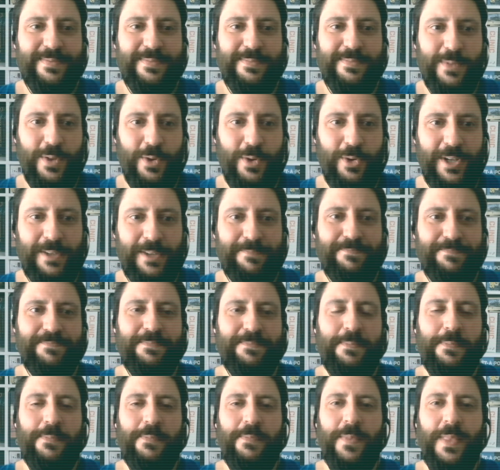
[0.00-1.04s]
Okay.
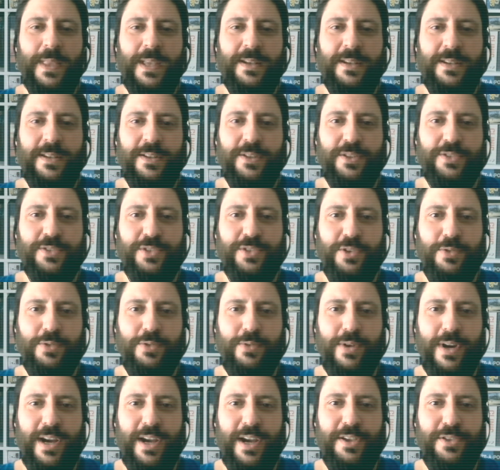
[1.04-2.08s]

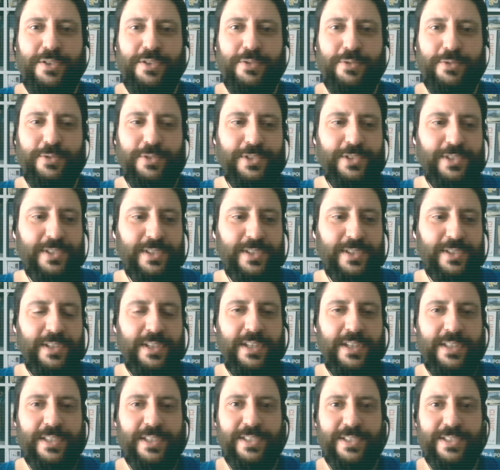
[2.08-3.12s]
So I use
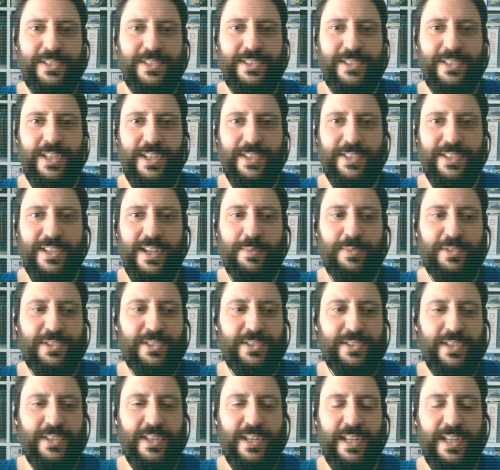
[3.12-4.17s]
serious
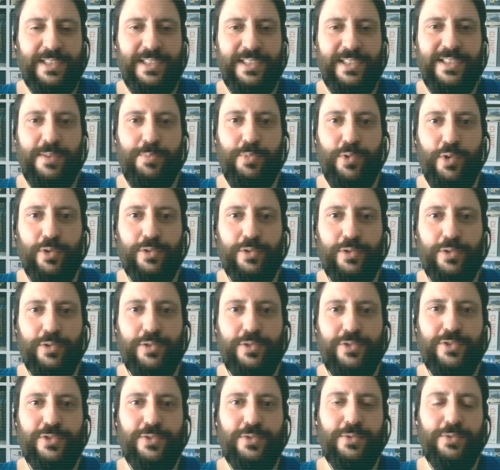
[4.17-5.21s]
games as an approach
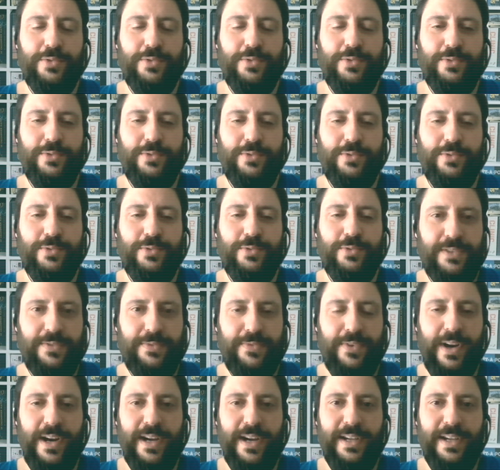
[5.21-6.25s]
to
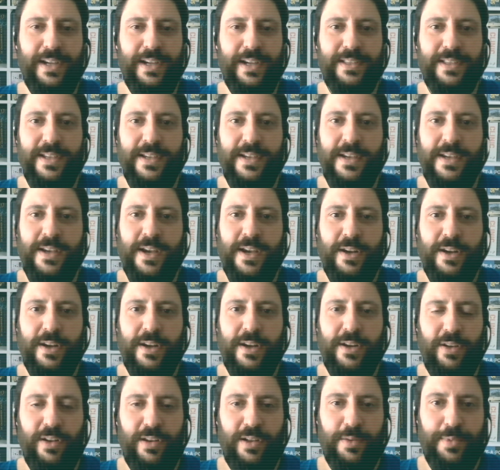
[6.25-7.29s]
define
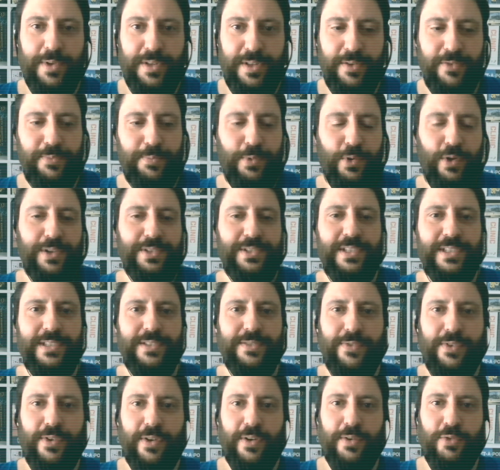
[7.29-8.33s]
collaborative process
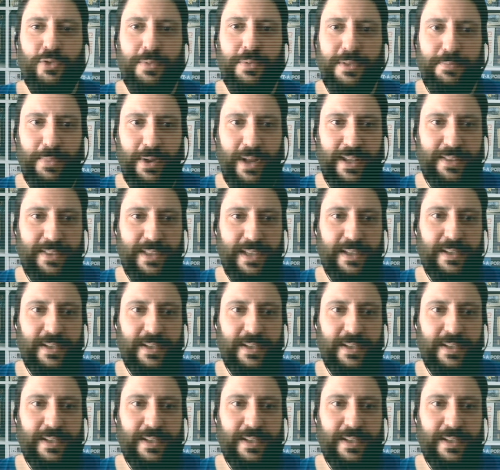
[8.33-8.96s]
for urban planning.